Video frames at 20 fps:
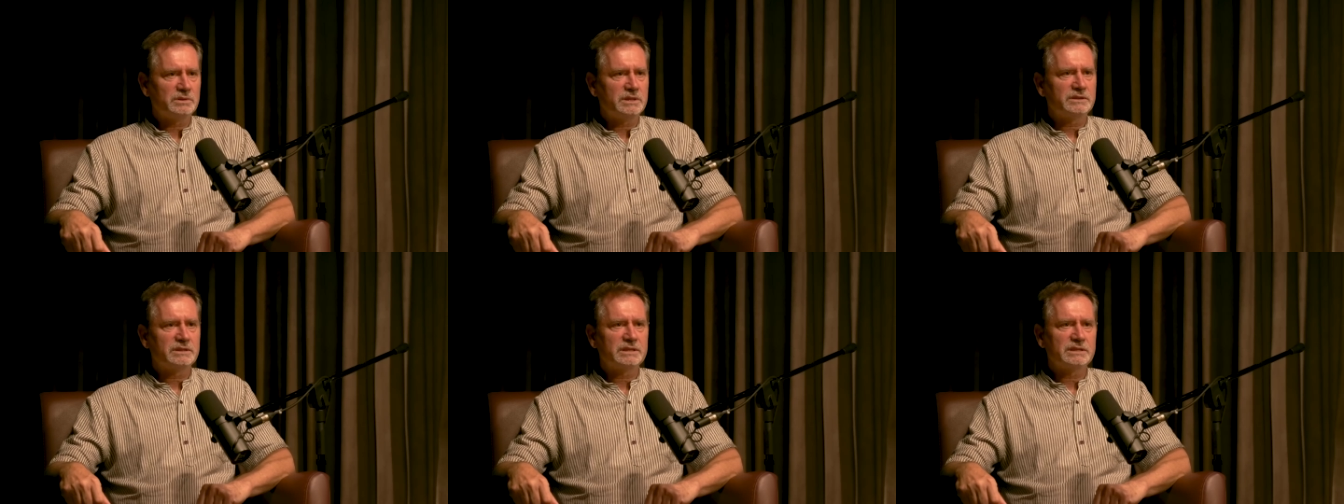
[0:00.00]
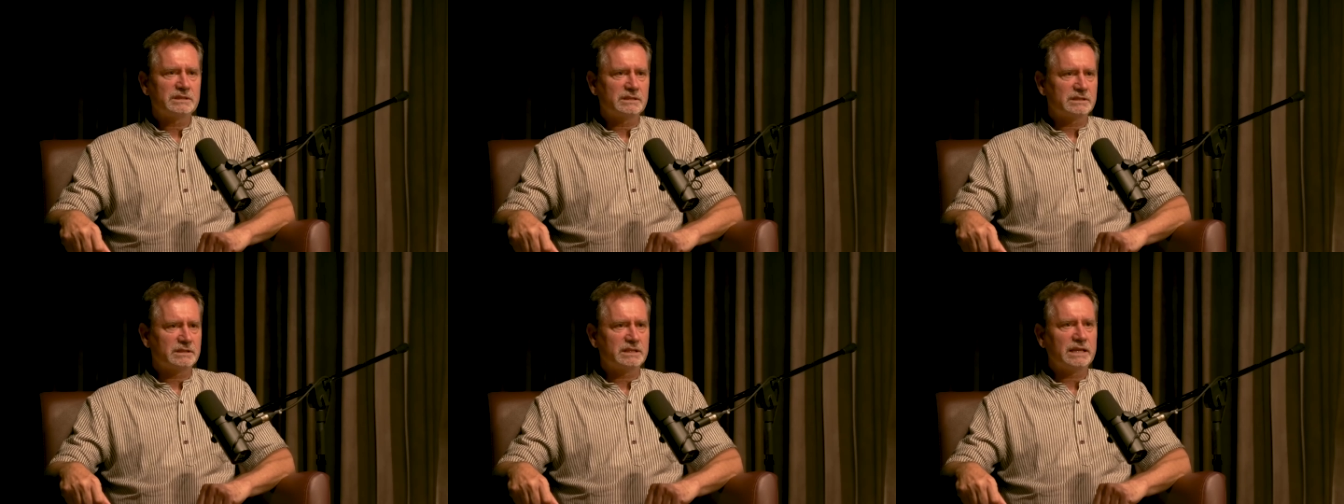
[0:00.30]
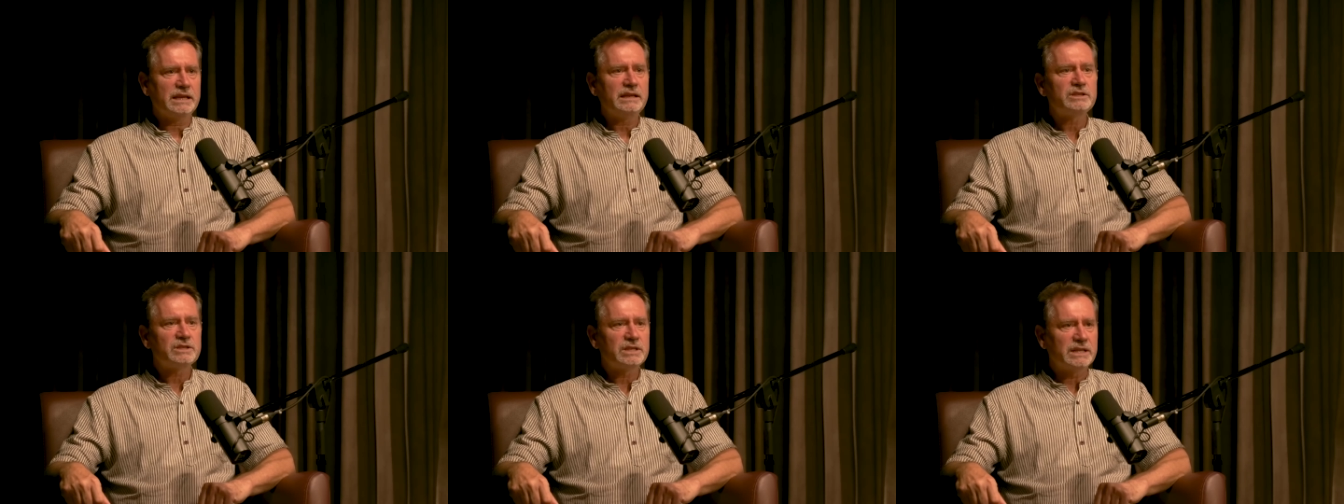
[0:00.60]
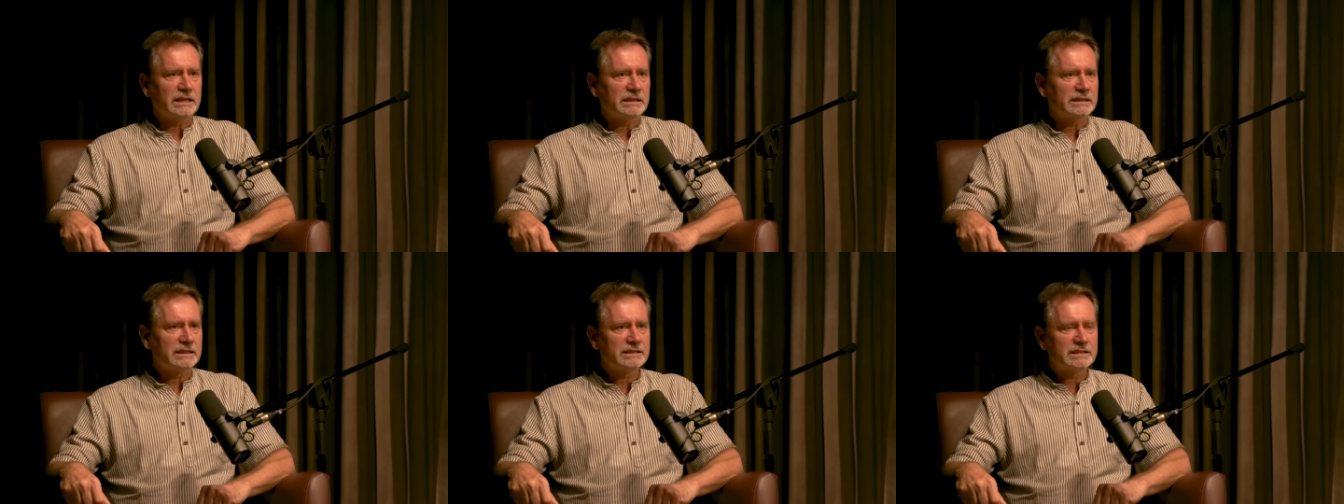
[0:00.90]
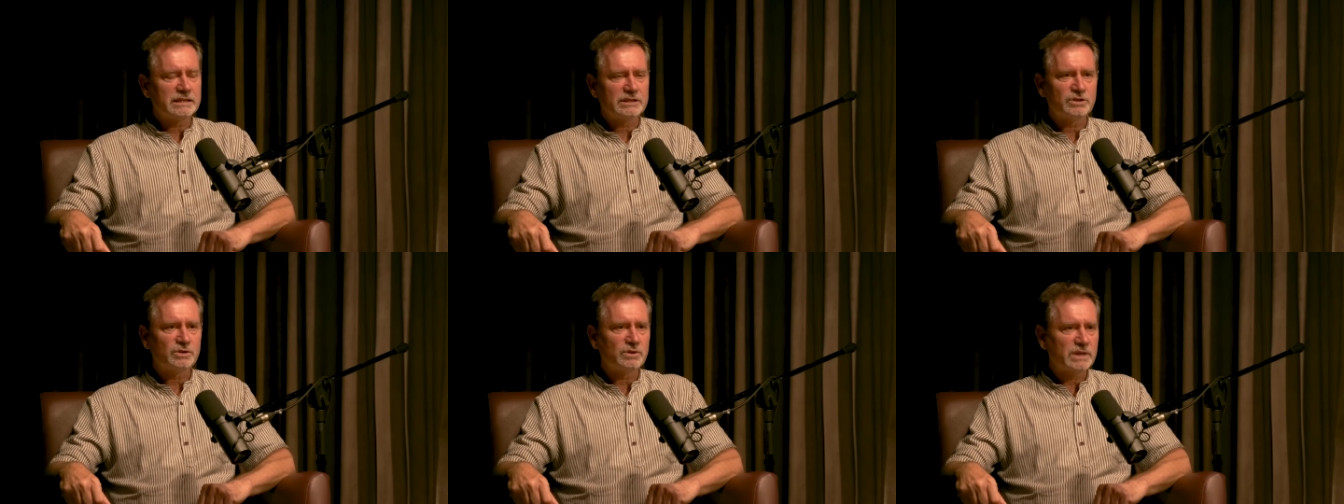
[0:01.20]
that there's this teaching that
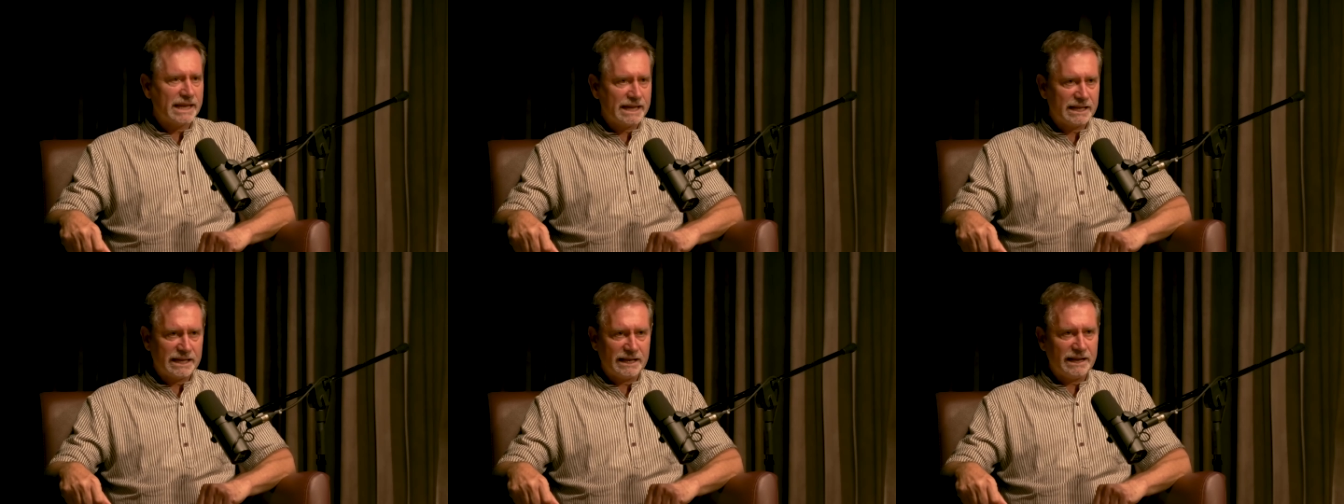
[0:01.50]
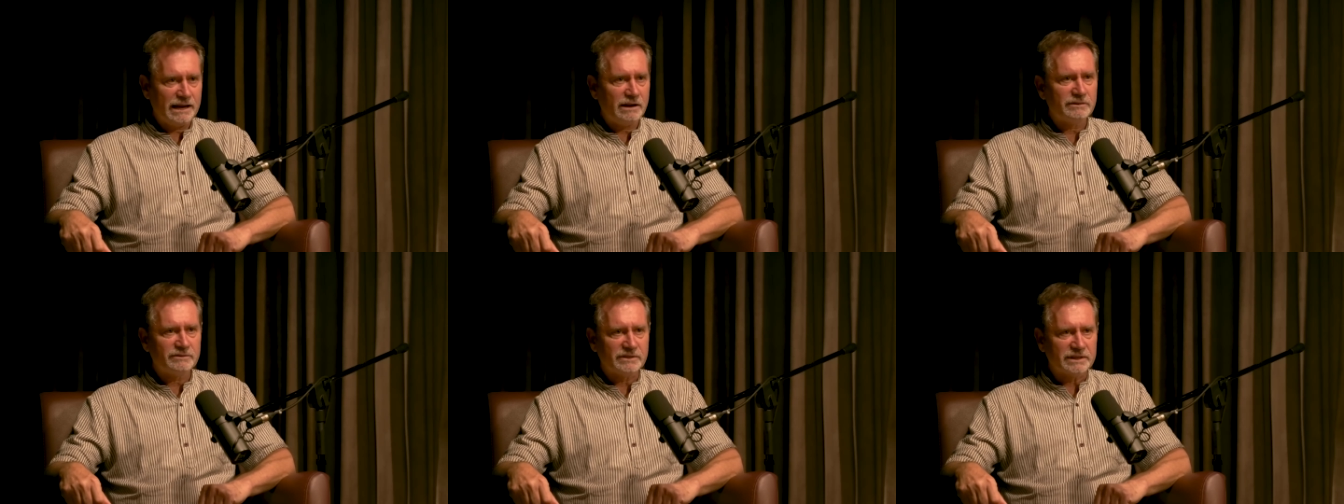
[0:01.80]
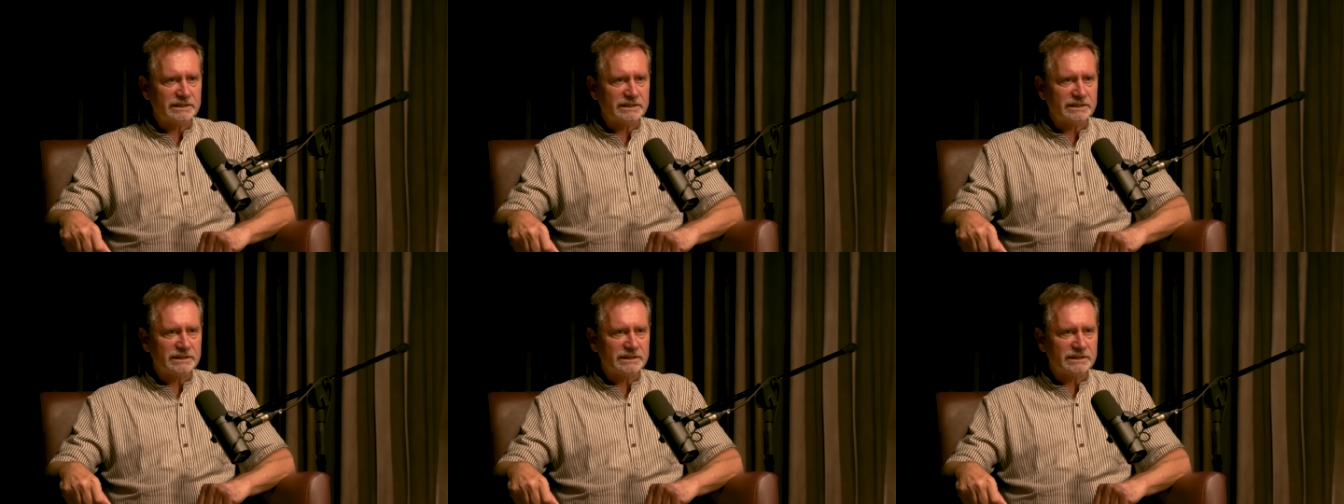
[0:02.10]
says you can't get out of